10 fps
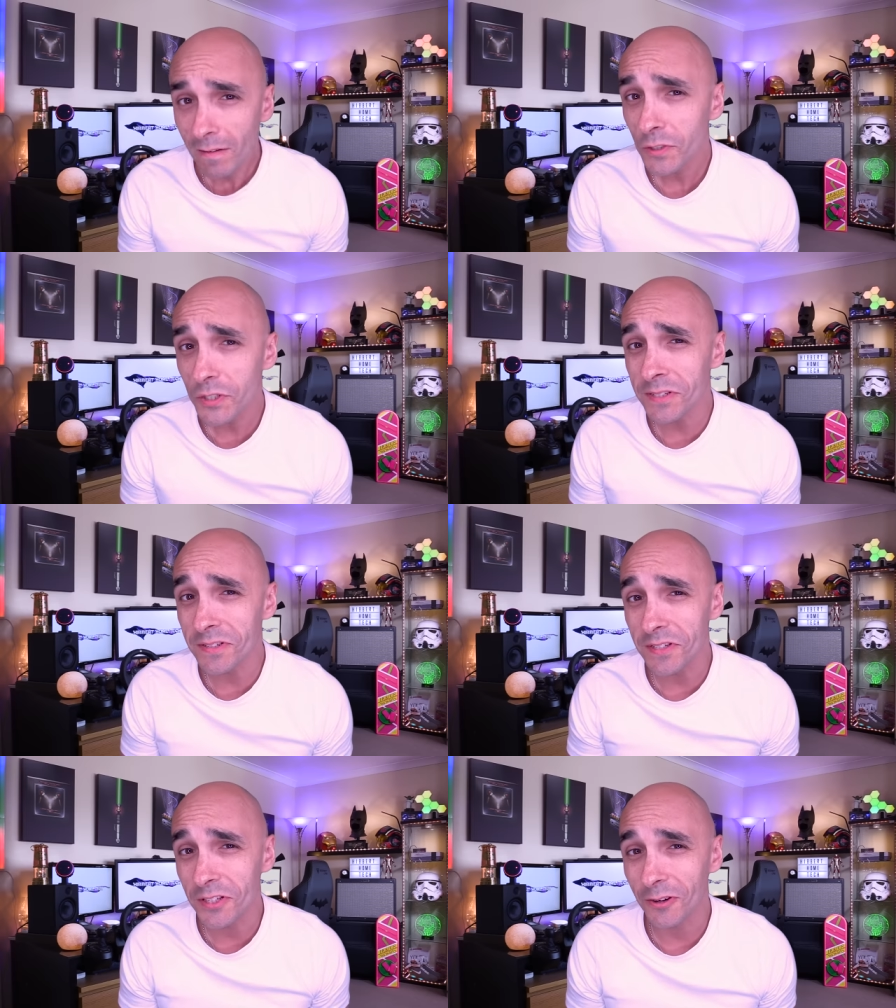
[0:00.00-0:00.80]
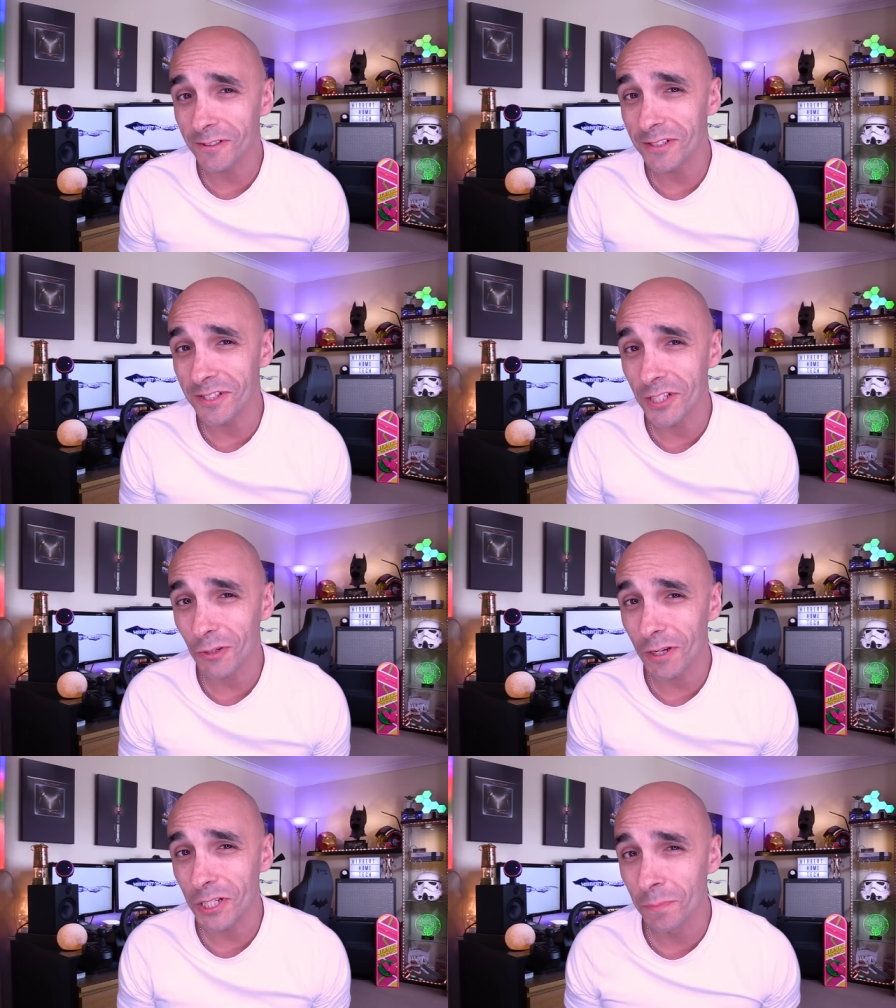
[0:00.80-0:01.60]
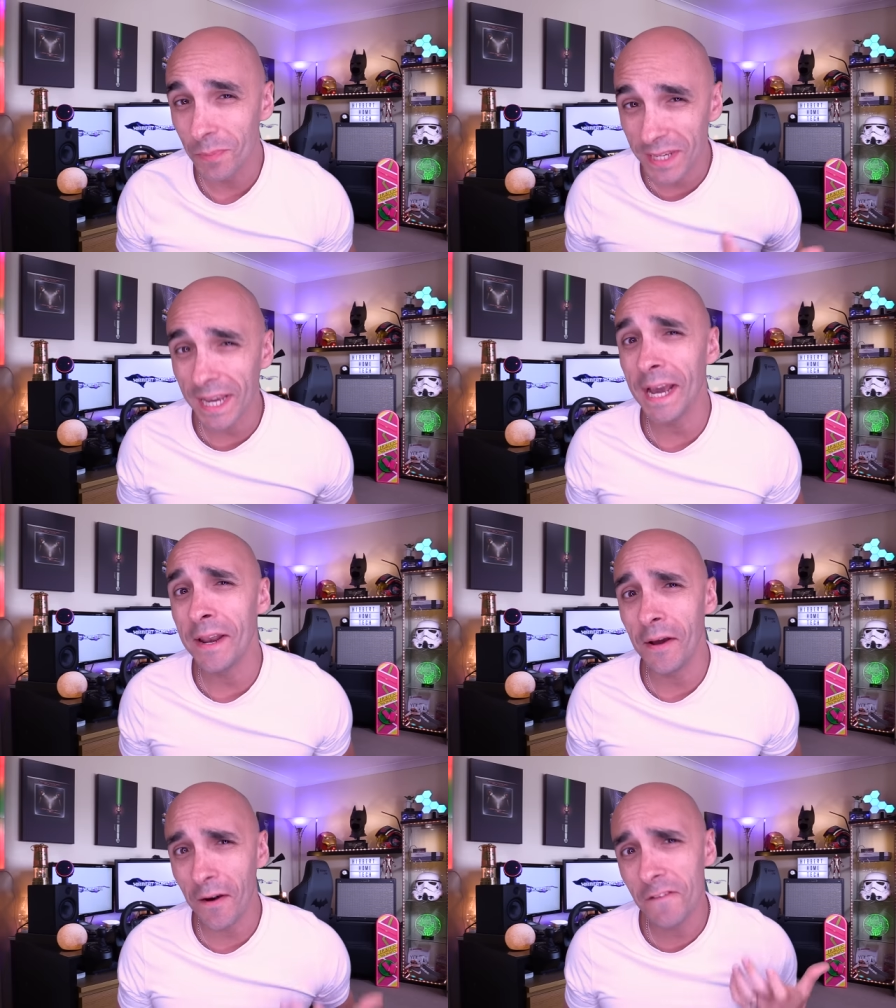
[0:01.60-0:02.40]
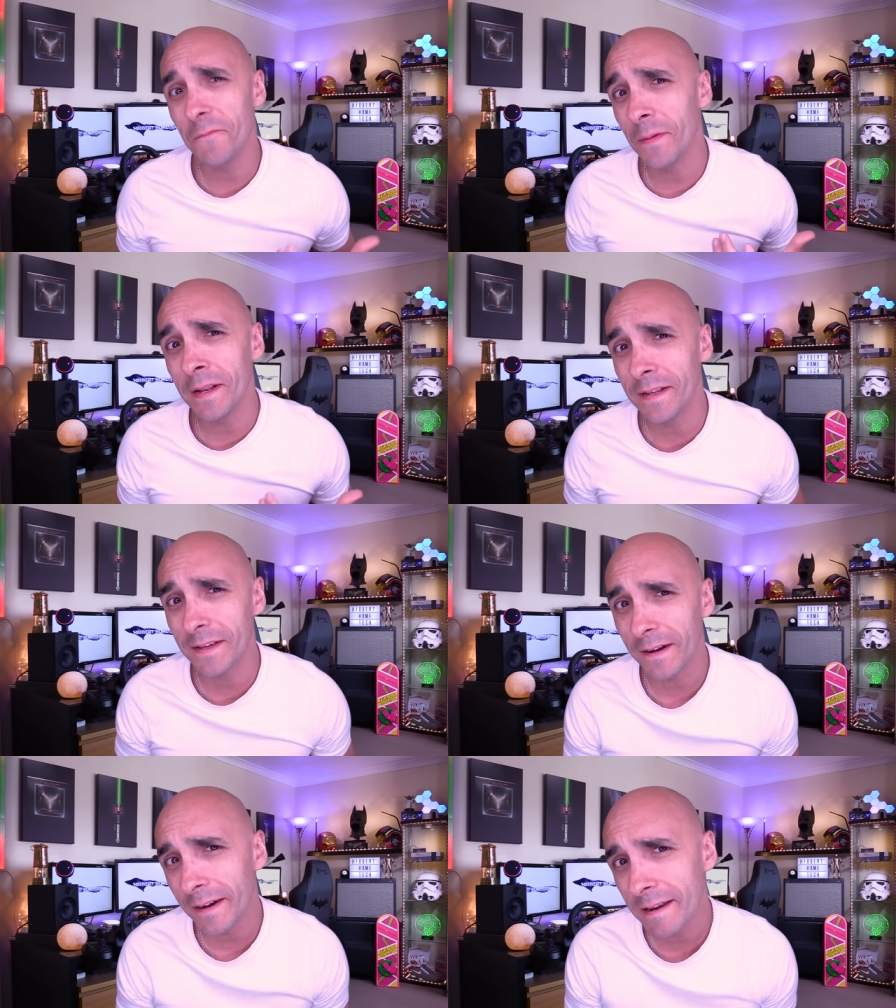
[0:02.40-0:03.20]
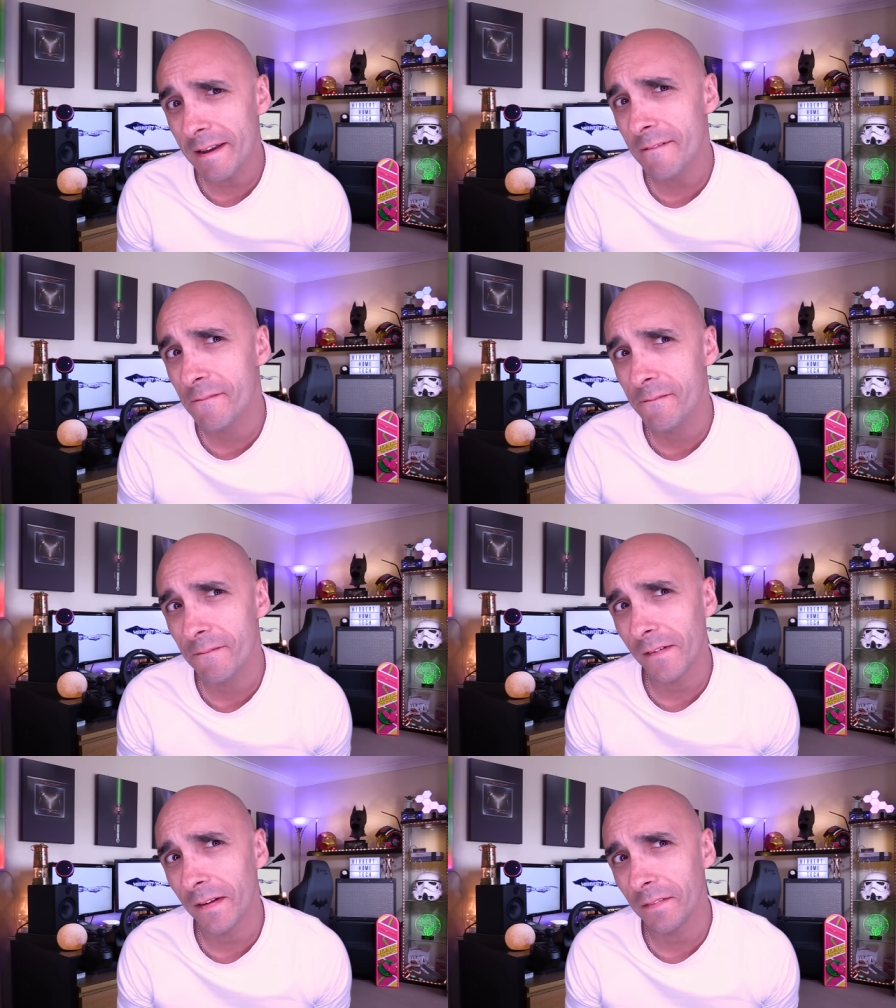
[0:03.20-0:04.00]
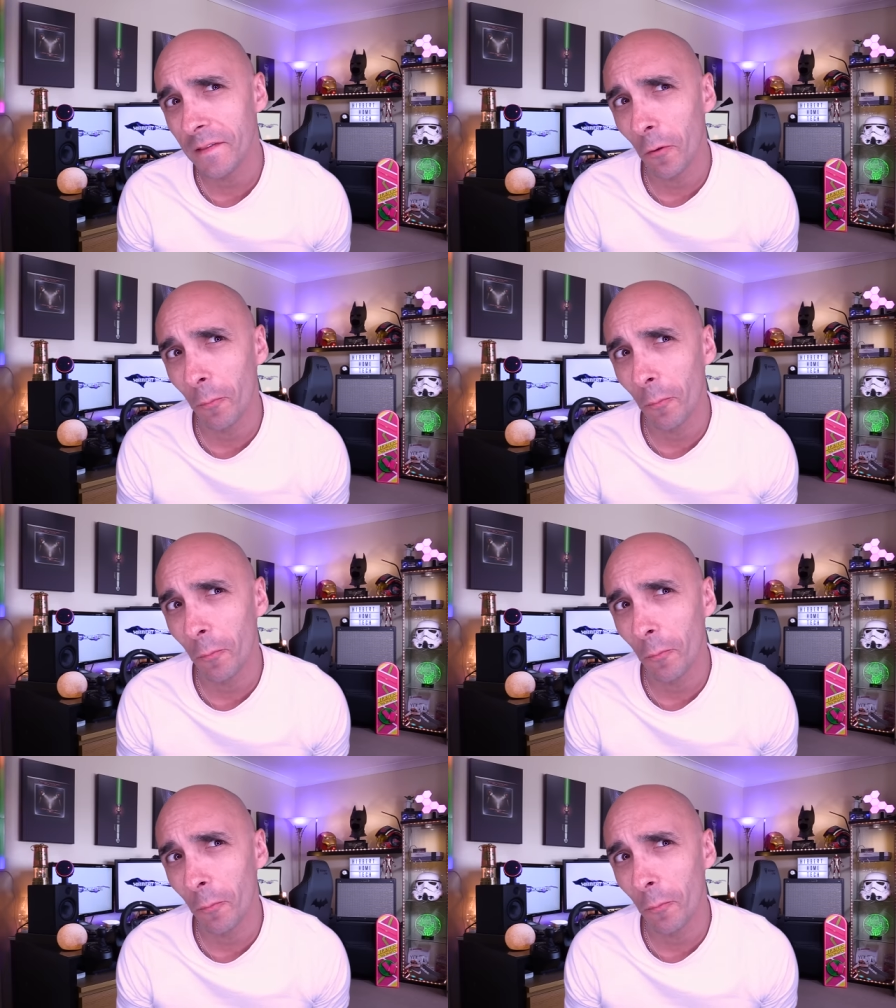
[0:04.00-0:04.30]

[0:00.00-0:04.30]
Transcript: ever since this current situation began, I've been kind of a little